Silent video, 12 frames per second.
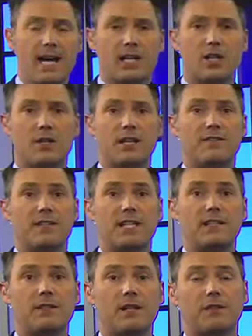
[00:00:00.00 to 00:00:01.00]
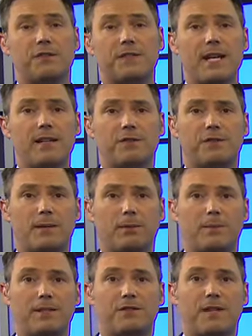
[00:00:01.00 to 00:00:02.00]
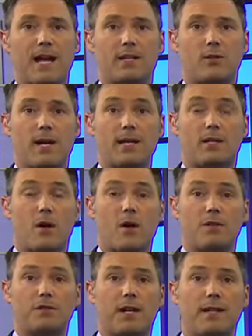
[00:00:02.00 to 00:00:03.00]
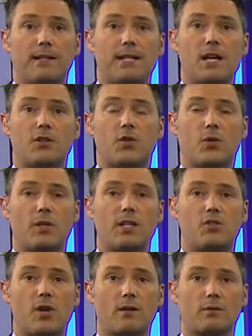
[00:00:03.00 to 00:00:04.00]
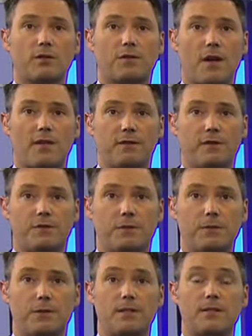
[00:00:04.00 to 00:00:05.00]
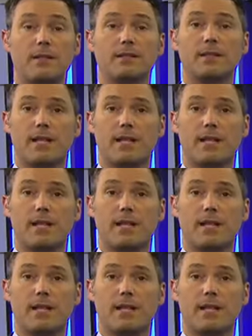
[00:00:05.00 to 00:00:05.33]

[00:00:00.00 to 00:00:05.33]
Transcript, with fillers: Good evening. State Assemblyman Scott Gray calls on the Attorney General's office to conduct a